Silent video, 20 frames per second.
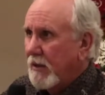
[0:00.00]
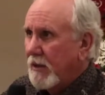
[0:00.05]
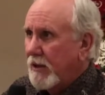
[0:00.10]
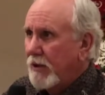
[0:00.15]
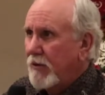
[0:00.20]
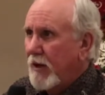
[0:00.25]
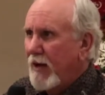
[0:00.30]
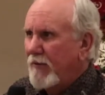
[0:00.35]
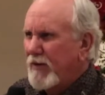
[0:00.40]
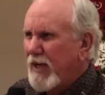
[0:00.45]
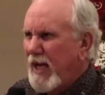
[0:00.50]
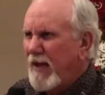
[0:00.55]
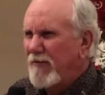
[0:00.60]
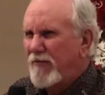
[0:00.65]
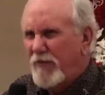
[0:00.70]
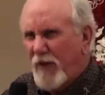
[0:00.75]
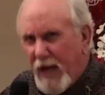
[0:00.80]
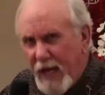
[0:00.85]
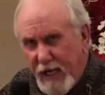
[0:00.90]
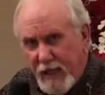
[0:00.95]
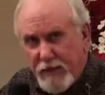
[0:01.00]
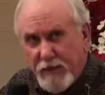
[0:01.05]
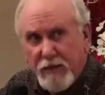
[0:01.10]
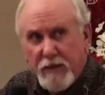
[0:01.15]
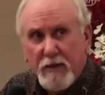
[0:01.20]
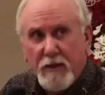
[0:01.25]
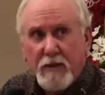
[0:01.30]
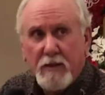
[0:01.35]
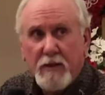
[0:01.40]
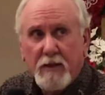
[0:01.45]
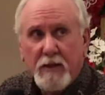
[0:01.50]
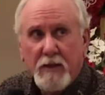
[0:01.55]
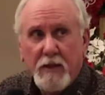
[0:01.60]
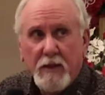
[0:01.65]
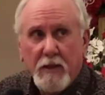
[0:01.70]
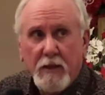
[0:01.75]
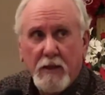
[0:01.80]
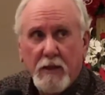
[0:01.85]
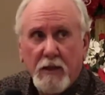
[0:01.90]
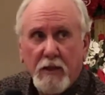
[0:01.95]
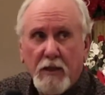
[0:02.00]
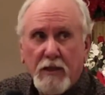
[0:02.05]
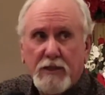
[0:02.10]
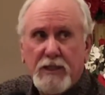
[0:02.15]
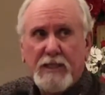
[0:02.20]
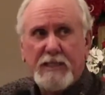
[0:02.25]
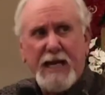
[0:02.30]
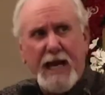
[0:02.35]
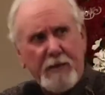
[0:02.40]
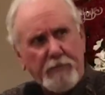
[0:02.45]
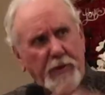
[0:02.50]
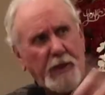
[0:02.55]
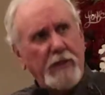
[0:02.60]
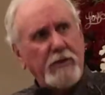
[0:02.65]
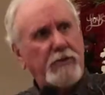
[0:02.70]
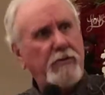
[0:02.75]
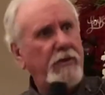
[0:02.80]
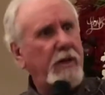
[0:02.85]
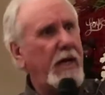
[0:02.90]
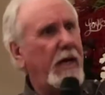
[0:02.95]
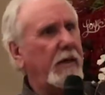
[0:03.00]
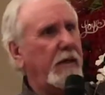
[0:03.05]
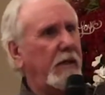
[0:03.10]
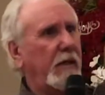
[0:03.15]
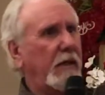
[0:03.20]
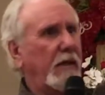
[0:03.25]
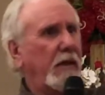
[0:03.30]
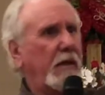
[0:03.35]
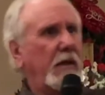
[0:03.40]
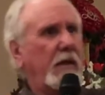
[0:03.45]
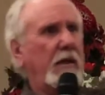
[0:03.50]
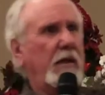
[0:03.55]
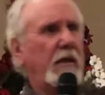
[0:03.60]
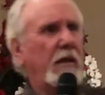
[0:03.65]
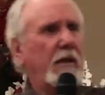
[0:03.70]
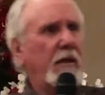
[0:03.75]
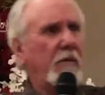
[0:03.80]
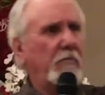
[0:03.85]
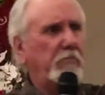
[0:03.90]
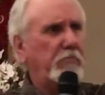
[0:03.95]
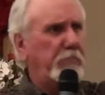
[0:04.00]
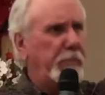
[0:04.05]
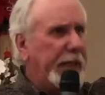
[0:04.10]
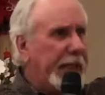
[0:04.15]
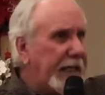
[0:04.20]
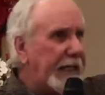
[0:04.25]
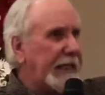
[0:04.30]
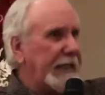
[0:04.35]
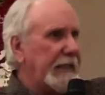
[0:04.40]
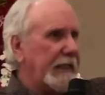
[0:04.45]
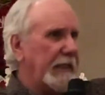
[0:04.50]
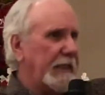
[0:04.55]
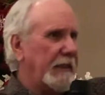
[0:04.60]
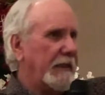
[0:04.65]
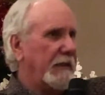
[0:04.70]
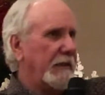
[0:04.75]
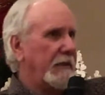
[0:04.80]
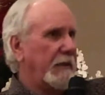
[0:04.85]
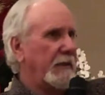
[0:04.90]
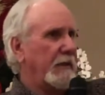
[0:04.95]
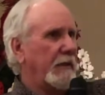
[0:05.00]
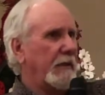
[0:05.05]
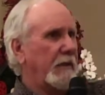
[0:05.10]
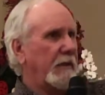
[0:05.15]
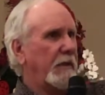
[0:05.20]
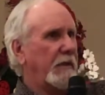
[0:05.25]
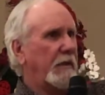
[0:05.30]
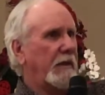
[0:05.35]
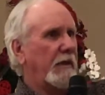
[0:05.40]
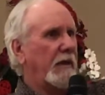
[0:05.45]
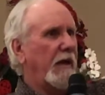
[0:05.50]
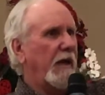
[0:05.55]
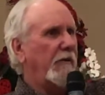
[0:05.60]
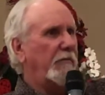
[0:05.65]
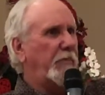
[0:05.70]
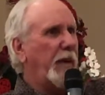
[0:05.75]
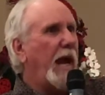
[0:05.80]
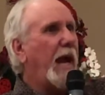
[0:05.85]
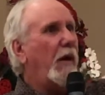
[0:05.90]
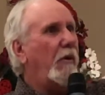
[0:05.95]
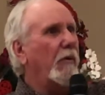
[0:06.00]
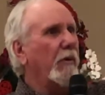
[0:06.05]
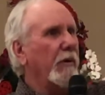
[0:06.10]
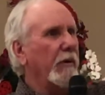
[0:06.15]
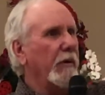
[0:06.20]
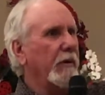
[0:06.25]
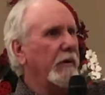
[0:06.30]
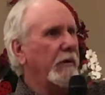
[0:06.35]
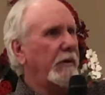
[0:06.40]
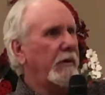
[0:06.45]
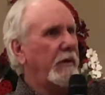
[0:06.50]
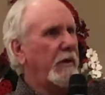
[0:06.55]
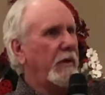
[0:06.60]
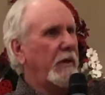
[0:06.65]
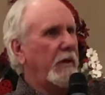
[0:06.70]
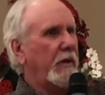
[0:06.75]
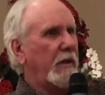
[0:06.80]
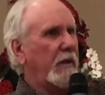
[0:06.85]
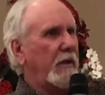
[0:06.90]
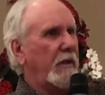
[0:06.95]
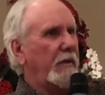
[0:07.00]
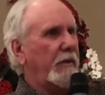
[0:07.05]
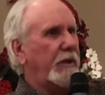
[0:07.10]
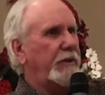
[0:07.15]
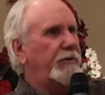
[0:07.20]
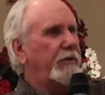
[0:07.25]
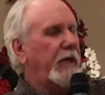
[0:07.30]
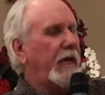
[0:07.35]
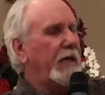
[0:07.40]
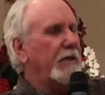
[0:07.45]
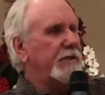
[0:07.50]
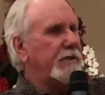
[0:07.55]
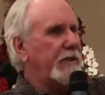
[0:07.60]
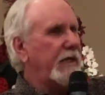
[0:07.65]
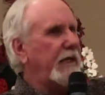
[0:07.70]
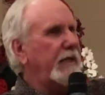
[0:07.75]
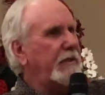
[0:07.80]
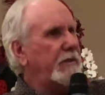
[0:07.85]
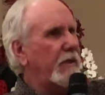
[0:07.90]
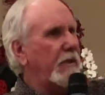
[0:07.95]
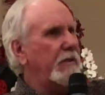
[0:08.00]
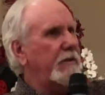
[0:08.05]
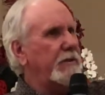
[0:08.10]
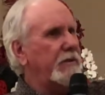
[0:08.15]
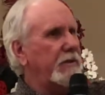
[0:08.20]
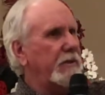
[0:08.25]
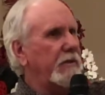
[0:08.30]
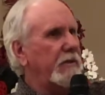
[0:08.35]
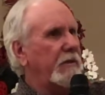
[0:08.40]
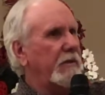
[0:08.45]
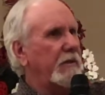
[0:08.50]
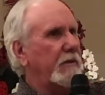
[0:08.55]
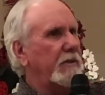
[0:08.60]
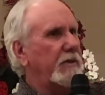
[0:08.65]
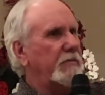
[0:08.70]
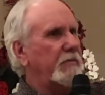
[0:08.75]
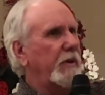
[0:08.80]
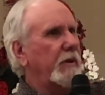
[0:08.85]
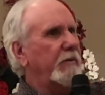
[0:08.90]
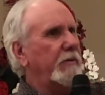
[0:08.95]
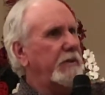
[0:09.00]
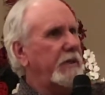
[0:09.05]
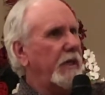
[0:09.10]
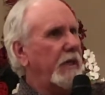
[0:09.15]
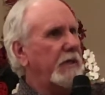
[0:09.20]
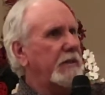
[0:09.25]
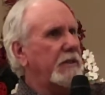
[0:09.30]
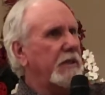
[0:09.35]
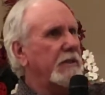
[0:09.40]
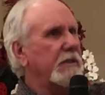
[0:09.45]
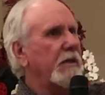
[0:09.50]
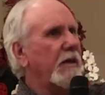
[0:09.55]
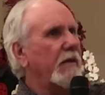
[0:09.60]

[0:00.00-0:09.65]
You have to have faith to tap into that beacon of power that you can't see, touch, smell, or taste. It's